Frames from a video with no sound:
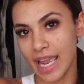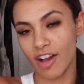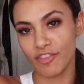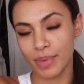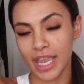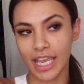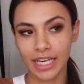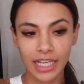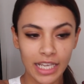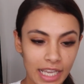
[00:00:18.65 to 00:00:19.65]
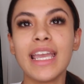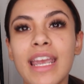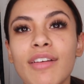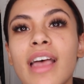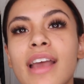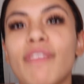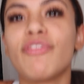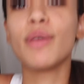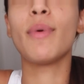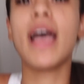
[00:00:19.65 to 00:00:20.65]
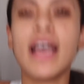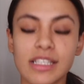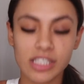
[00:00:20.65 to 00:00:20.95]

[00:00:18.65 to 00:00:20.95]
I've been here, there and everywhere.